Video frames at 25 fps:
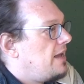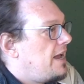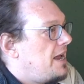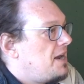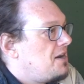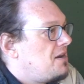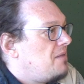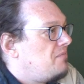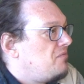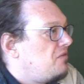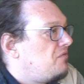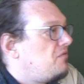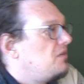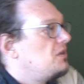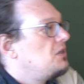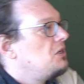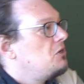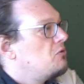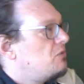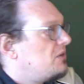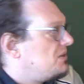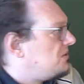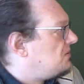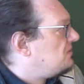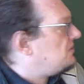end up with a
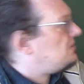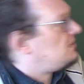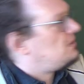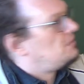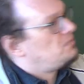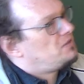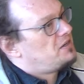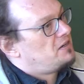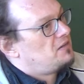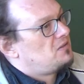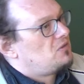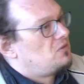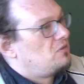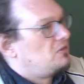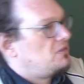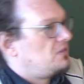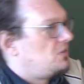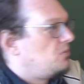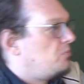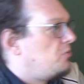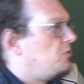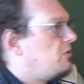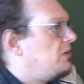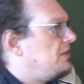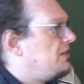newer system that is not
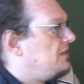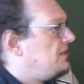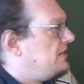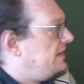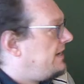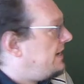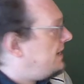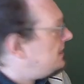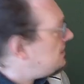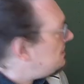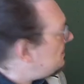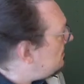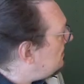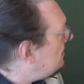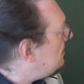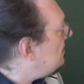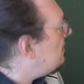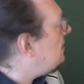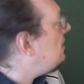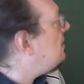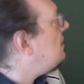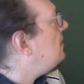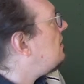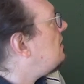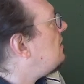supported yet,
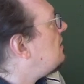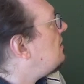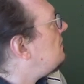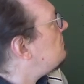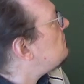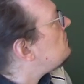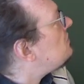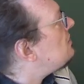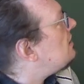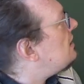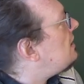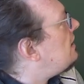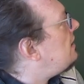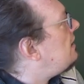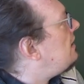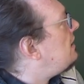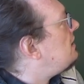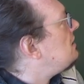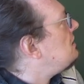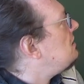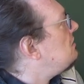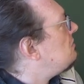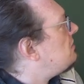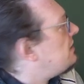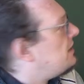
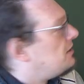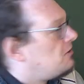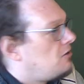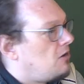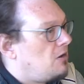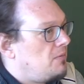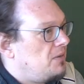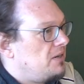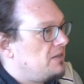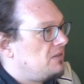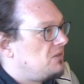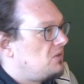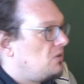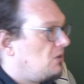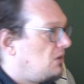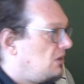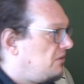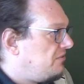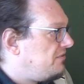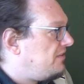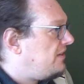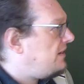then you can normally solve